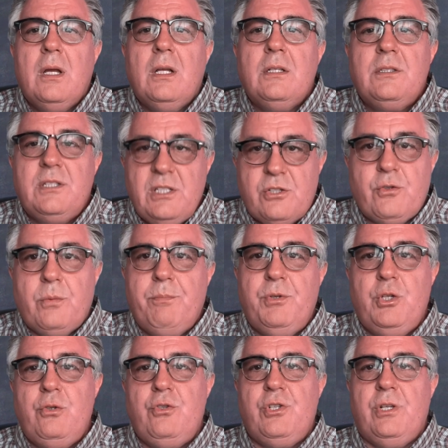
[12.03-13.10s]

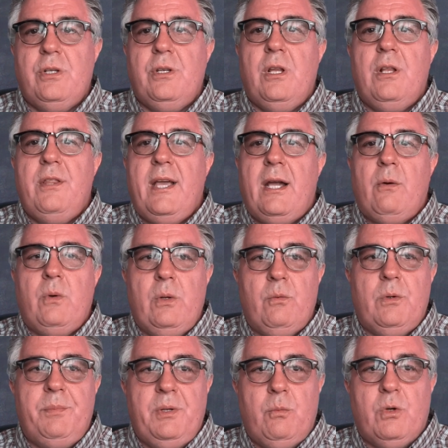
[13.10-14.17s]
distribution that we will
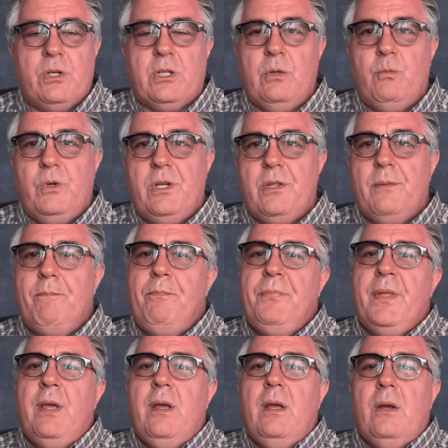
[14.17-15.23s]
be working with.
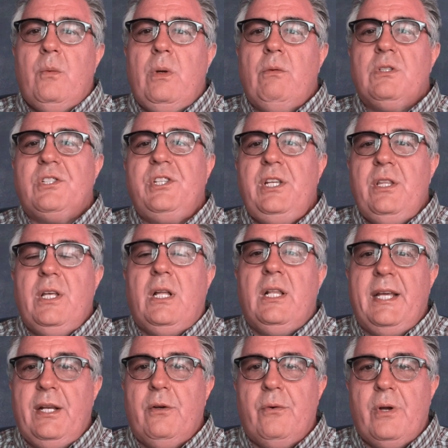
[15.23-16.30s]
We will see that
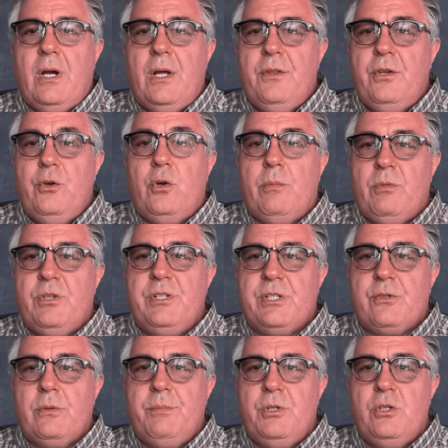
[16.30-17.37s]
later on the normal
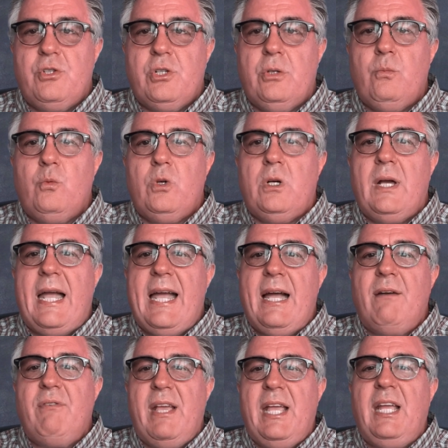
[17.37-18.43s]
distribution will have
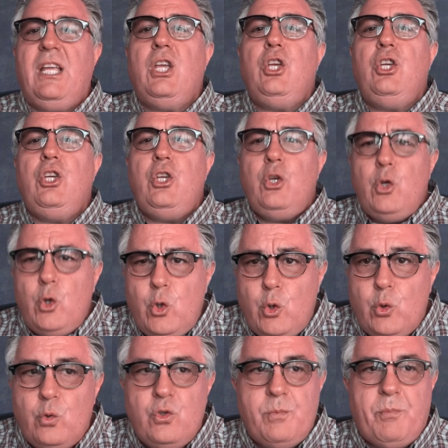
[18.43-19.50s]
a
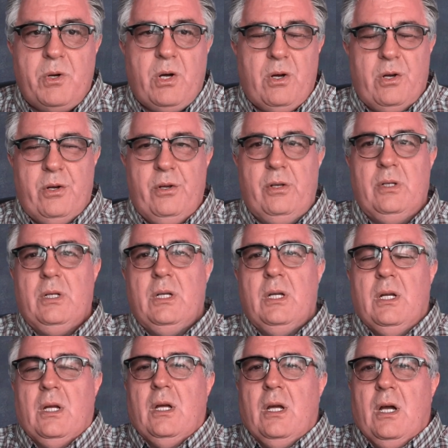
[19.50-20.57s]
huge part
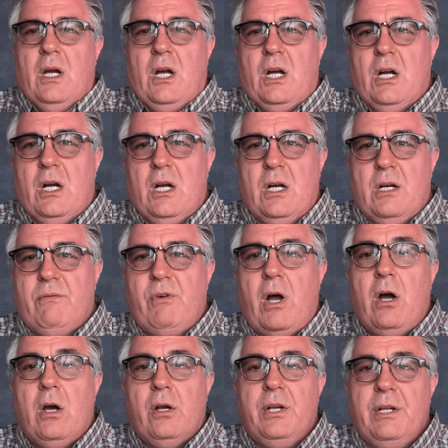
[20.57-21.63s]
of
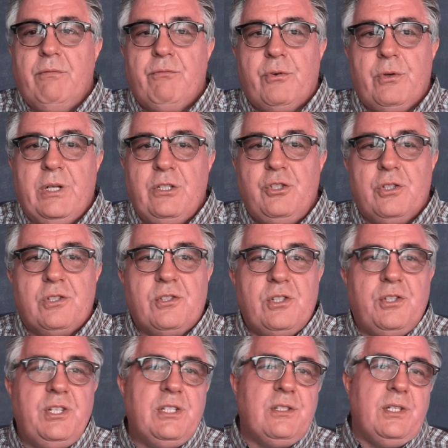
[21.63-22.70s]
our inferential
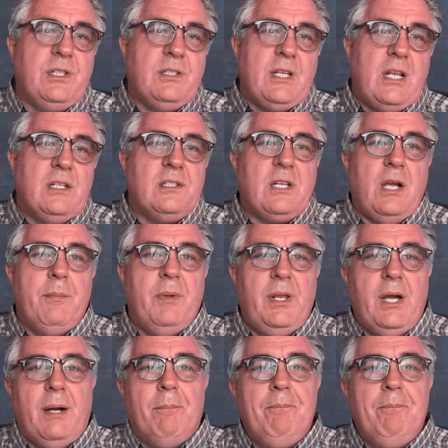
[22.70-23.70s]
statistics that is coming up.